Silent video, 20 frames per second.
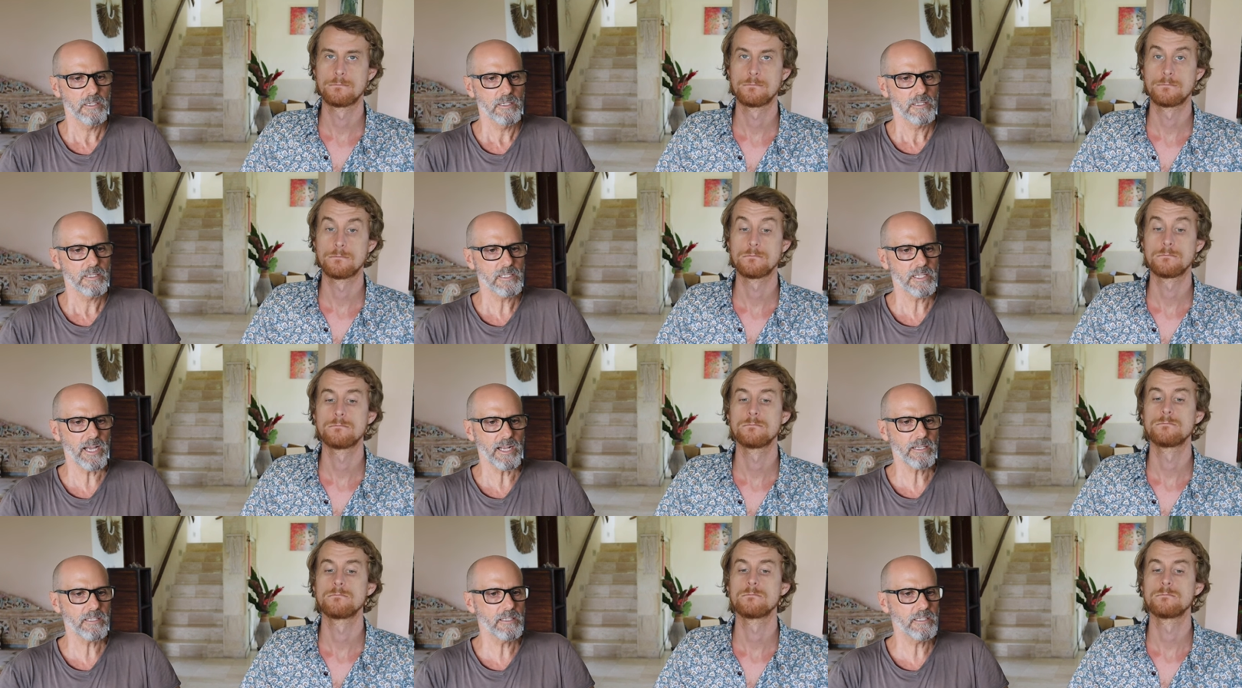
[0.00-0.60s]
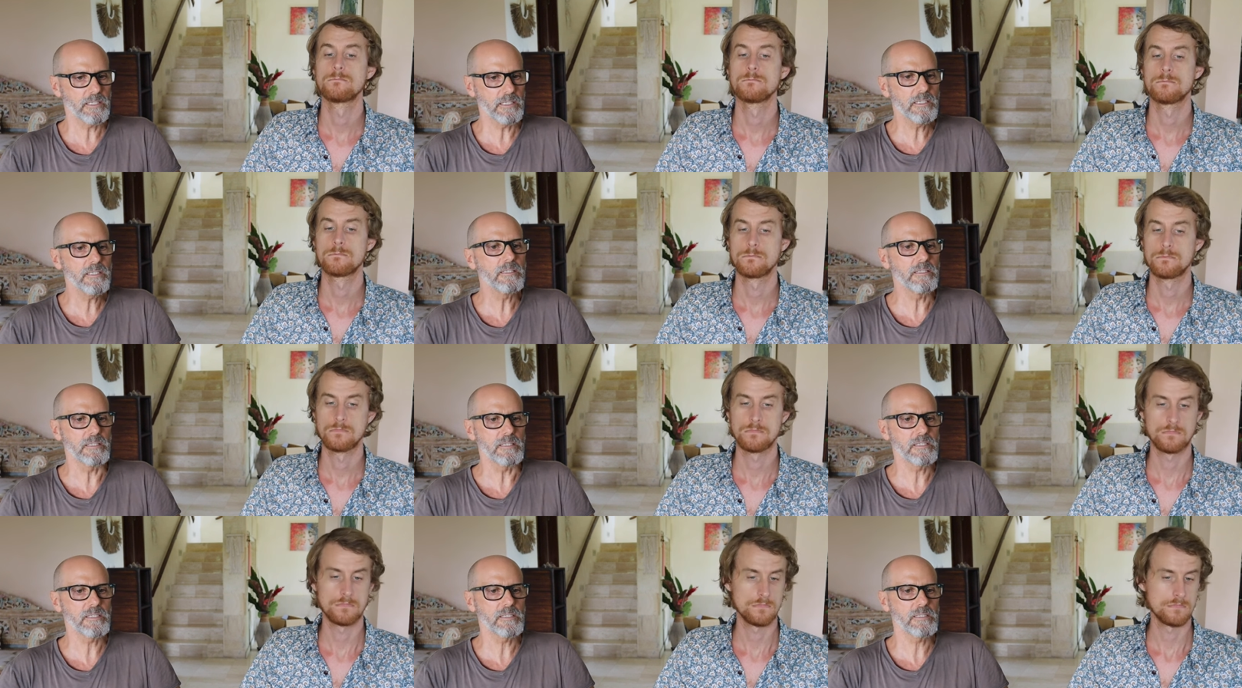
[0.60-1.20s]
Speaker 1: Saturn
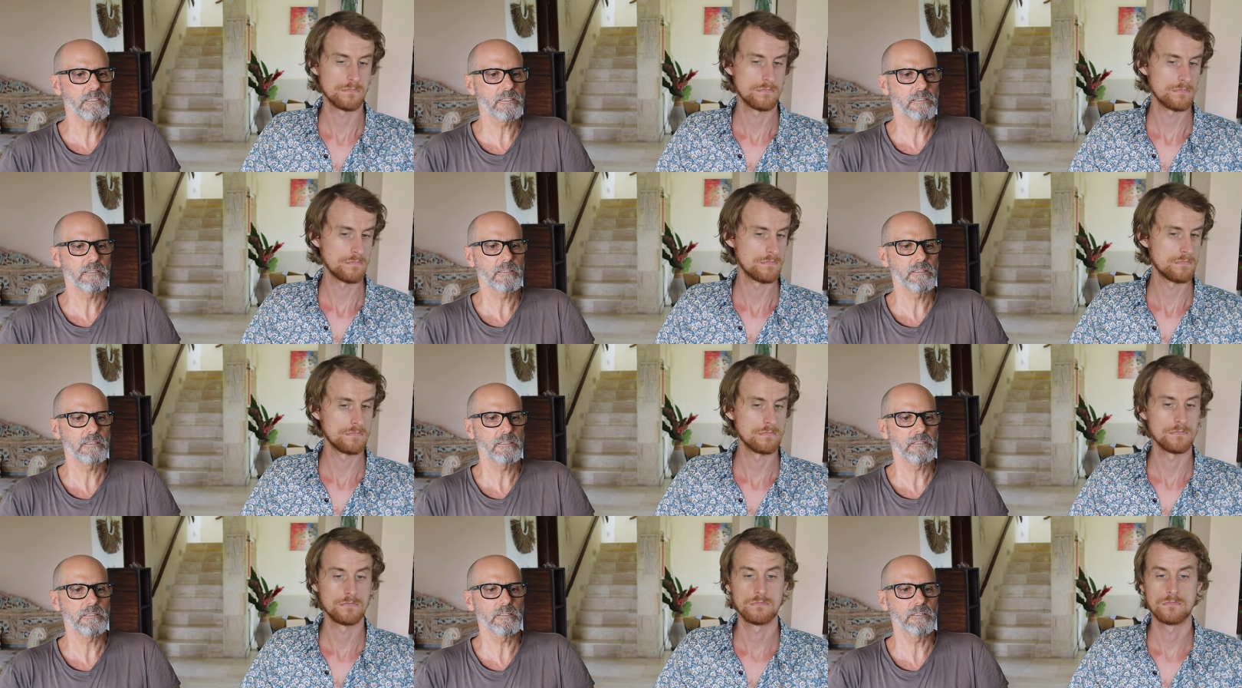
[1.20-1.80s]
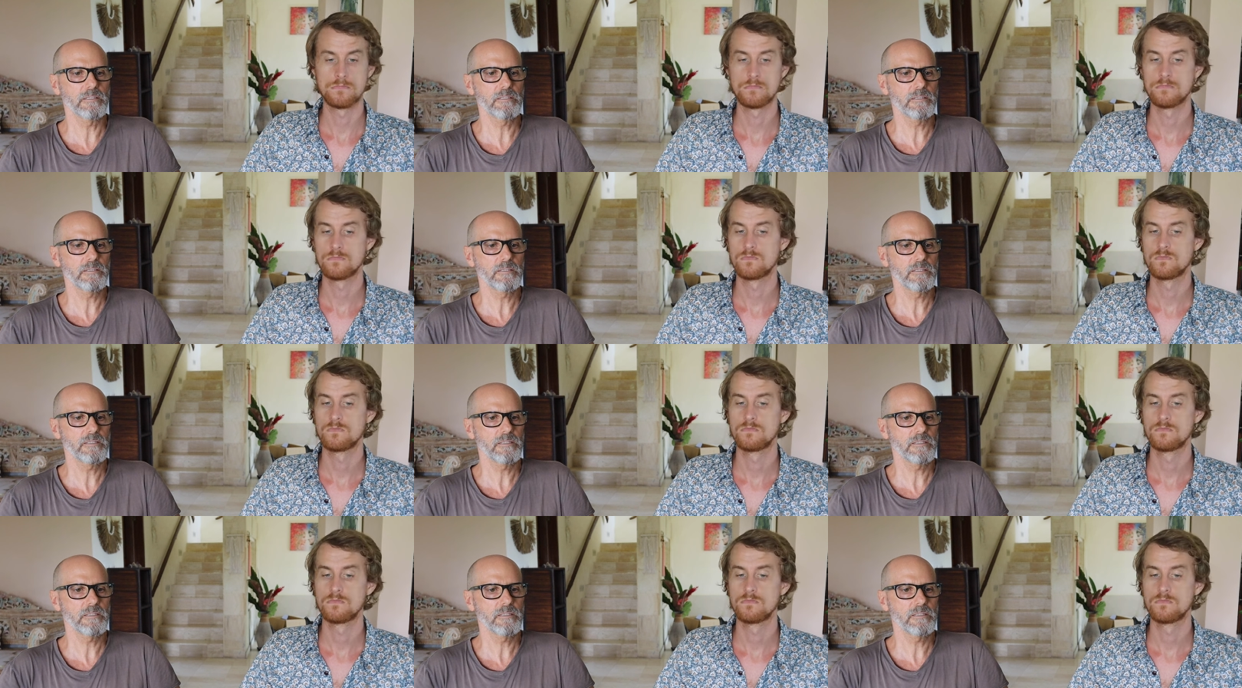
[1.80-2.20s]
is, you know,